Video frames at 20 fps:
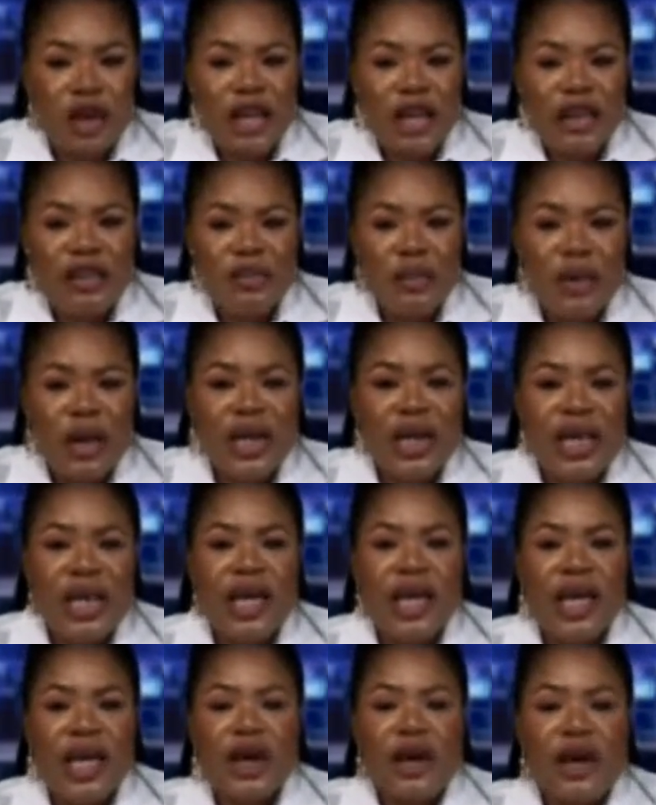
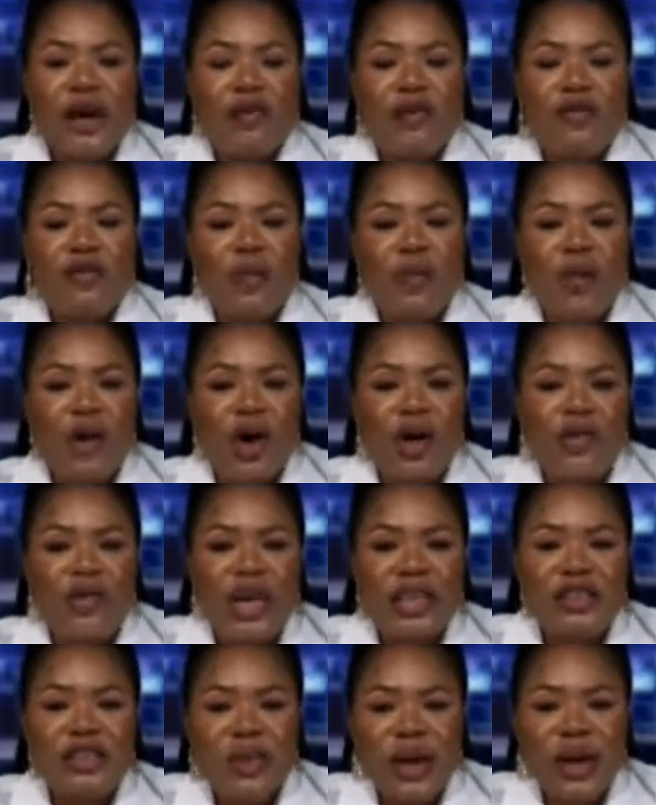monthly or from
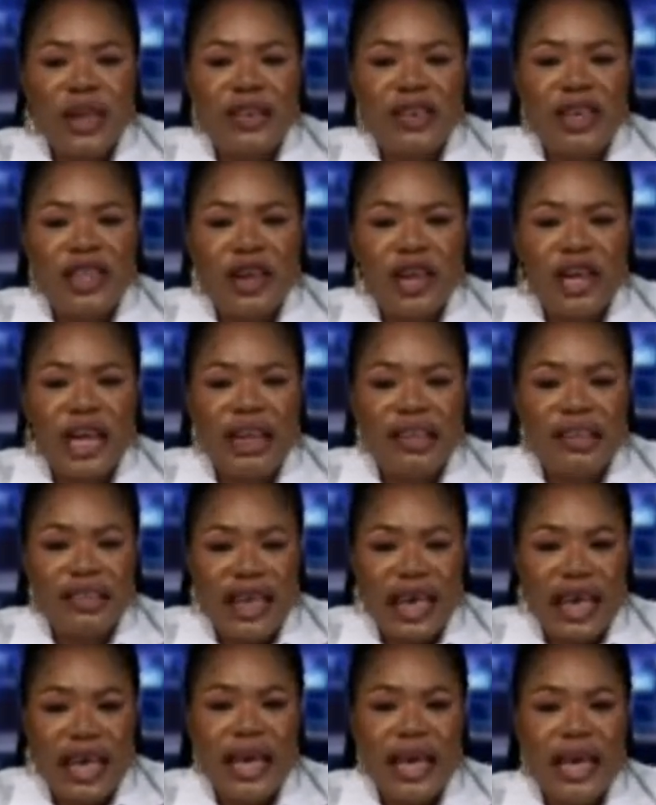$120
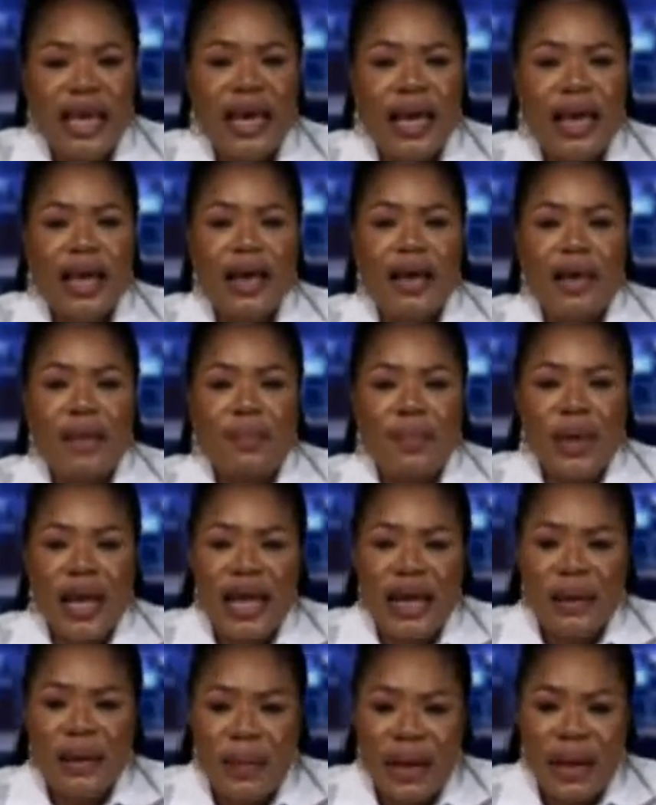yearly,
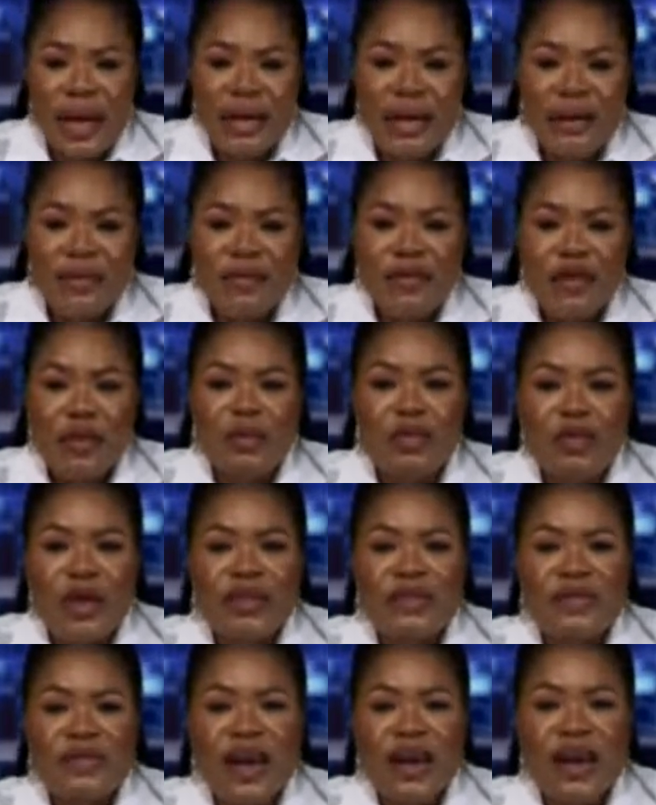pillar plan from
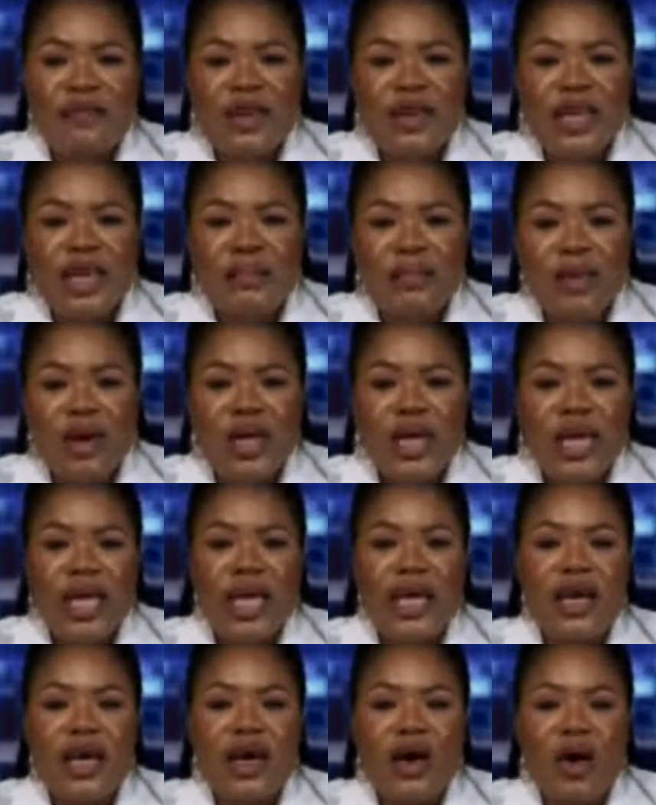$25
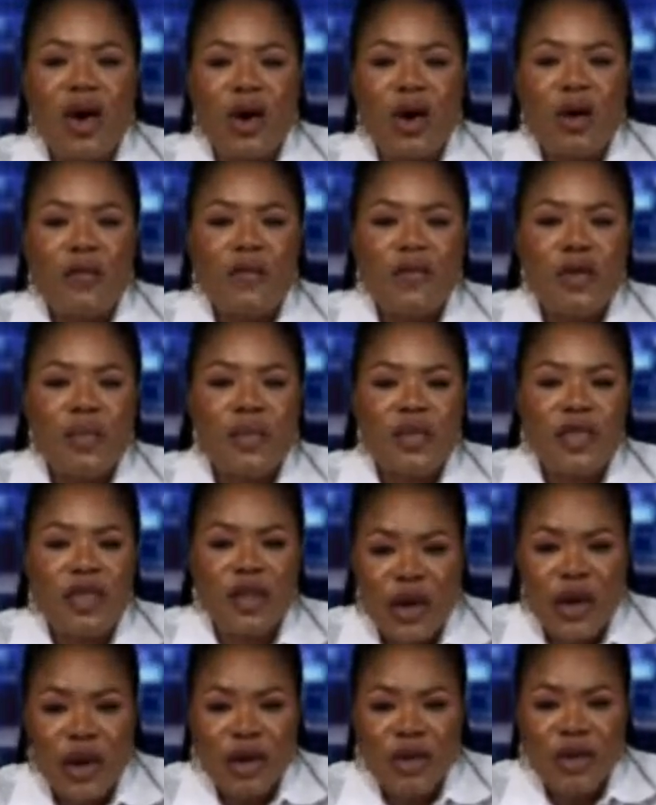monthly or from
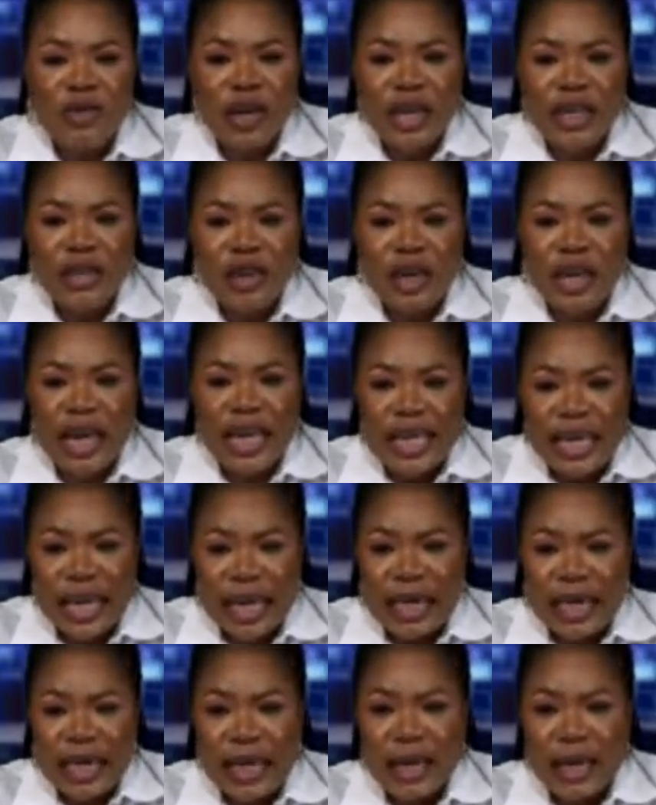$300
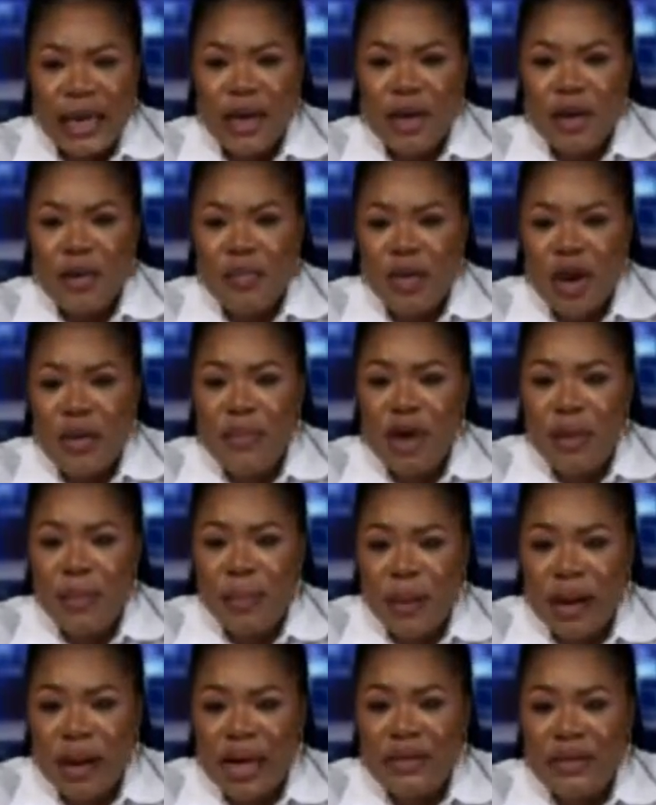yearly, premium
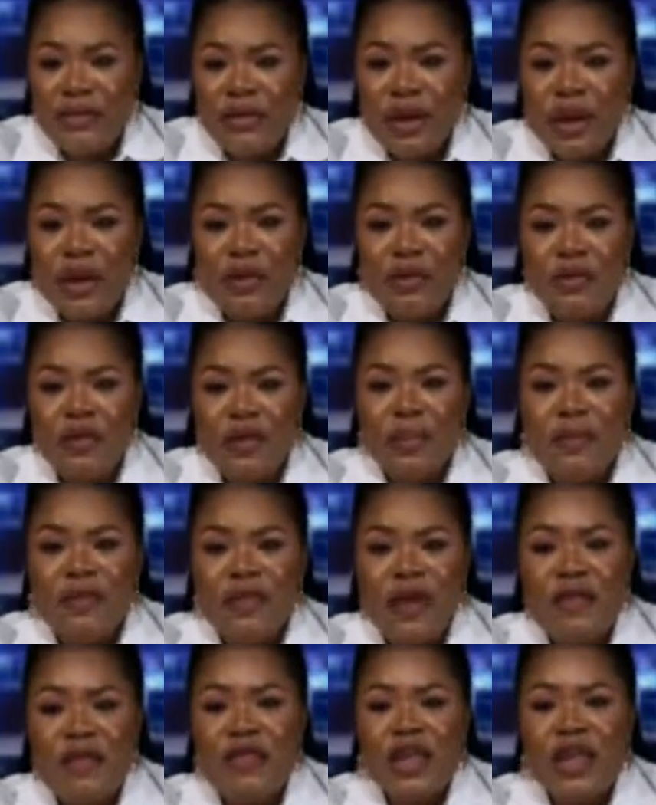plan from
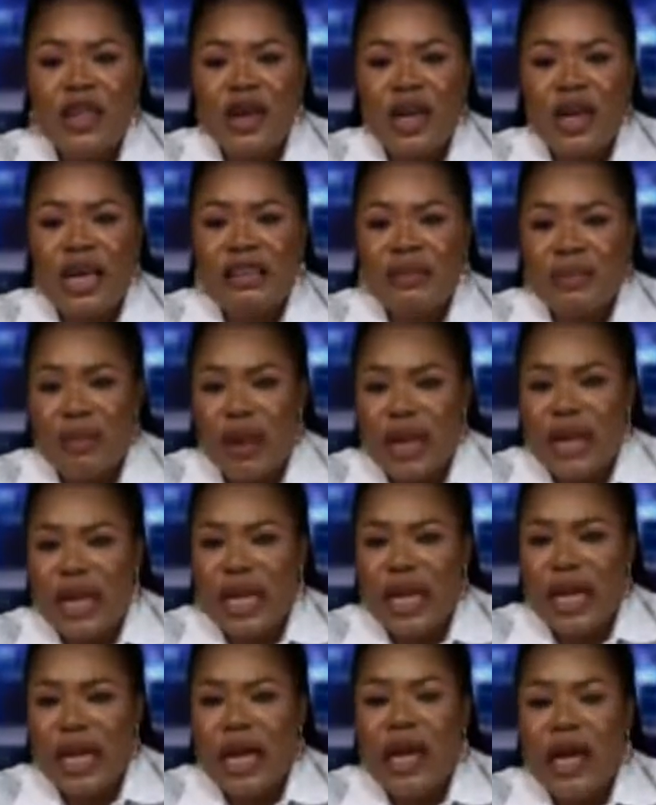$50
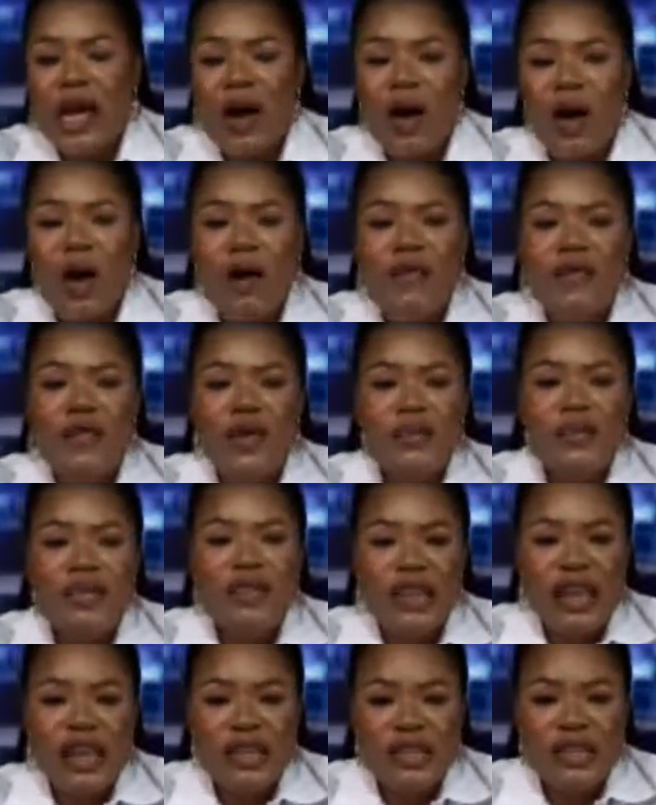monthly or from
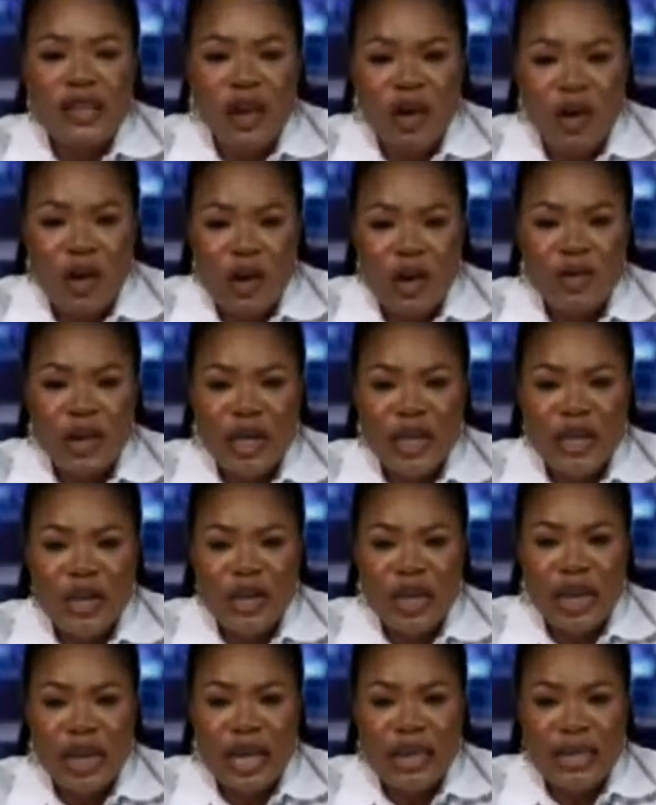
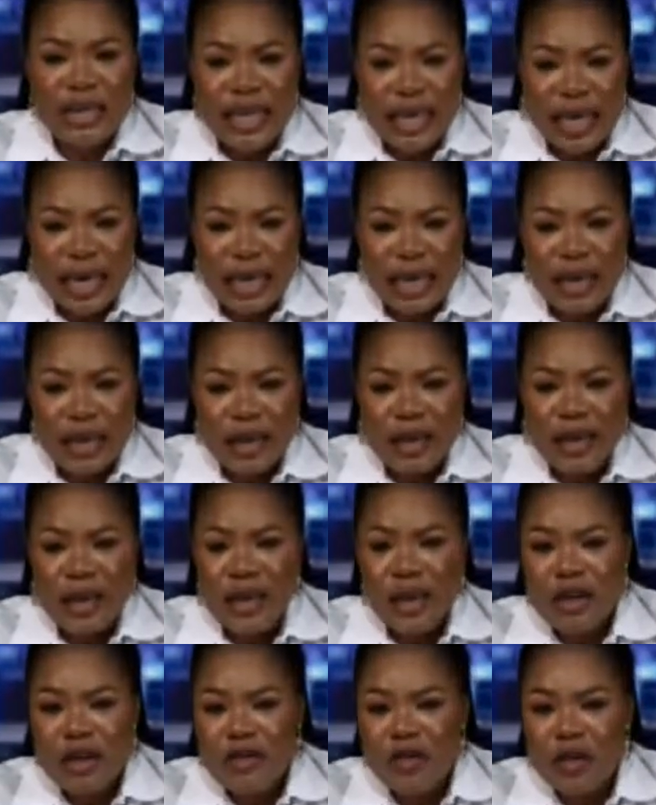$600 yearly,
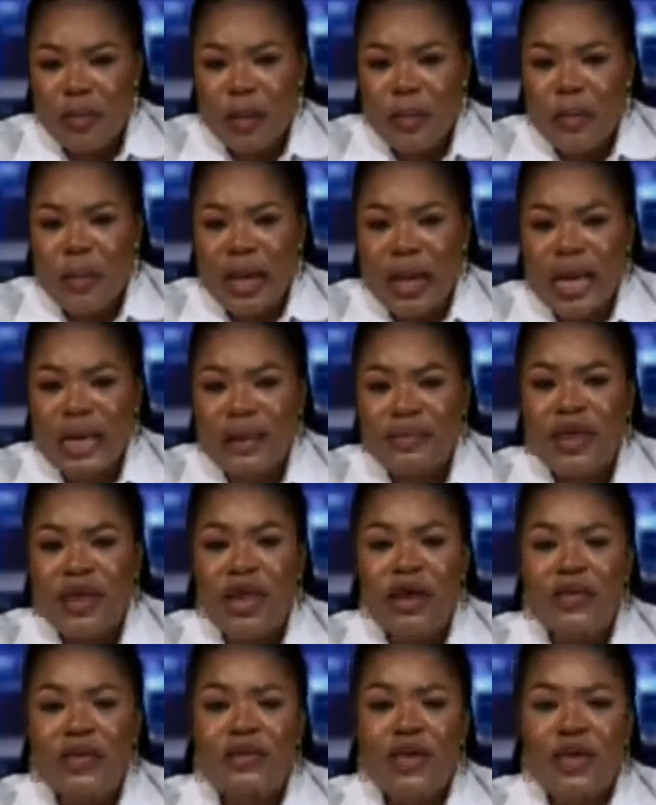super plan
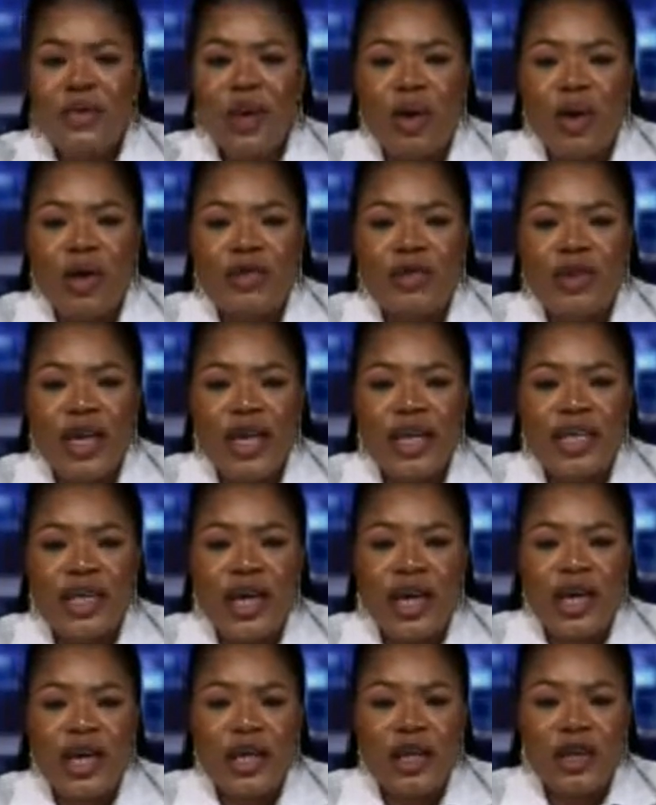from
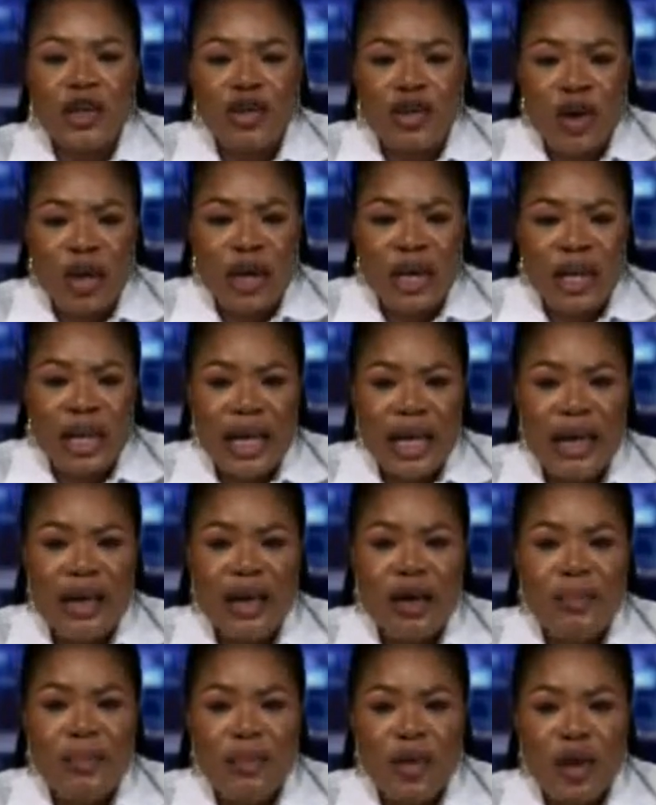$100
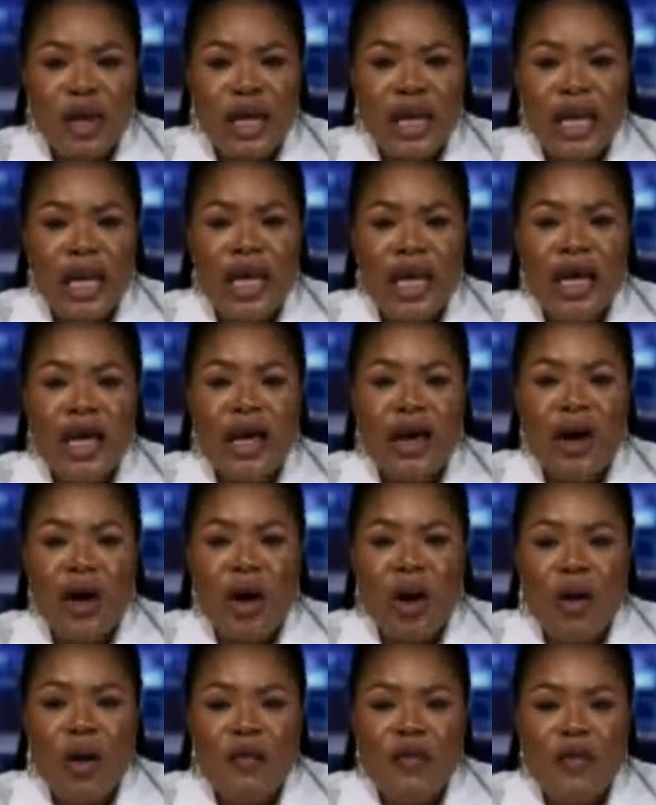monthly
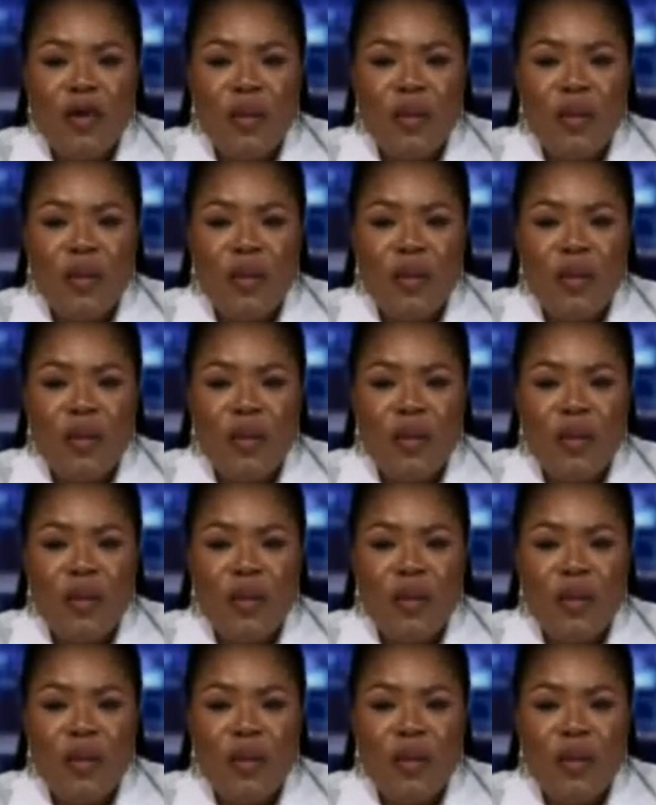or from